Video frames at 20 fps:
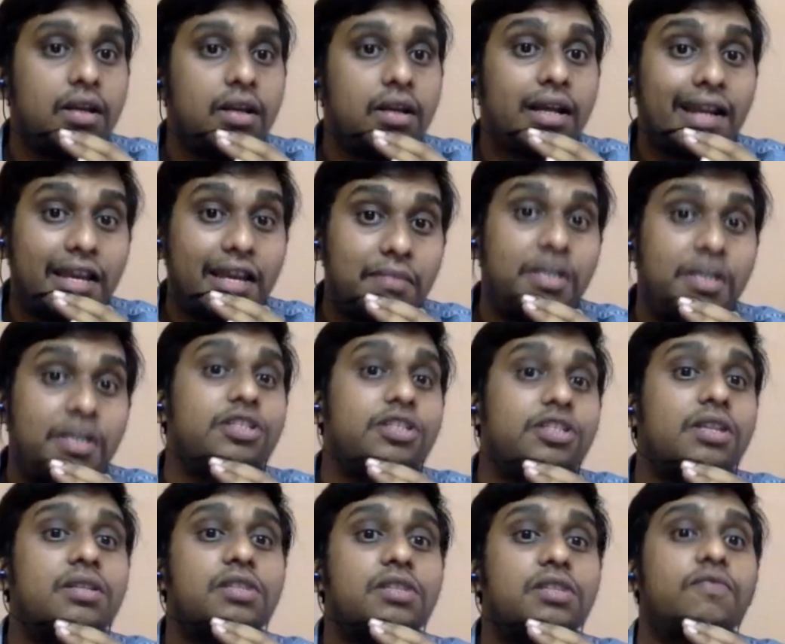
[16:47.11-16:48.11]
Climate
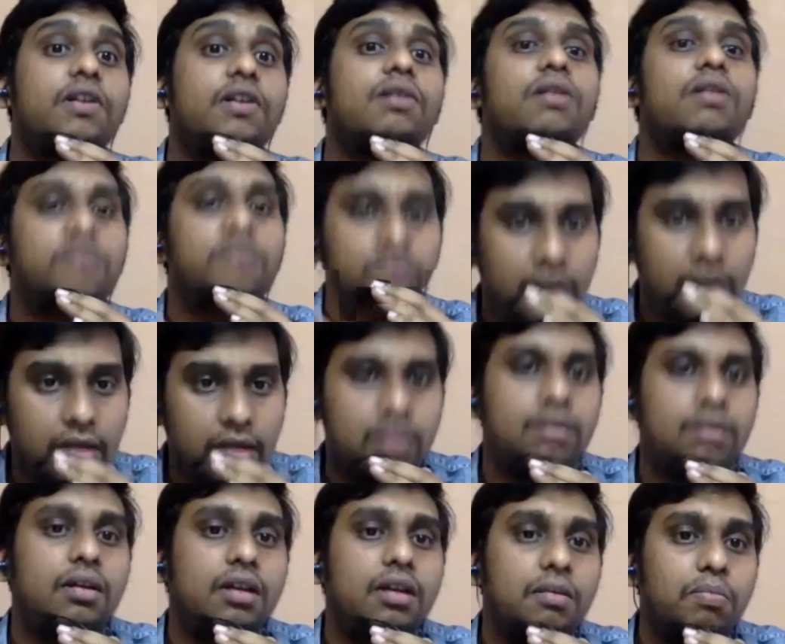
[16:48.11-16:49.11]
change is one of the
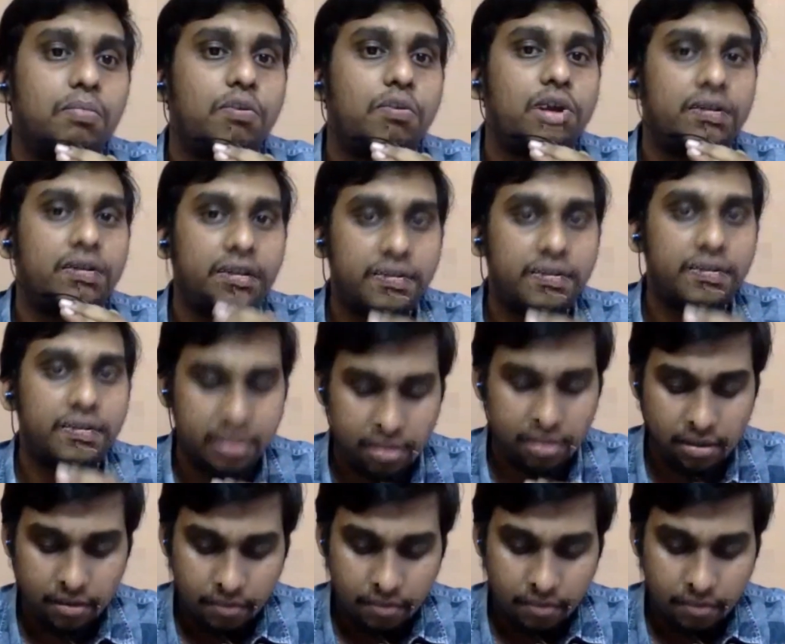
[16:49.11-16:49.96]
important reason,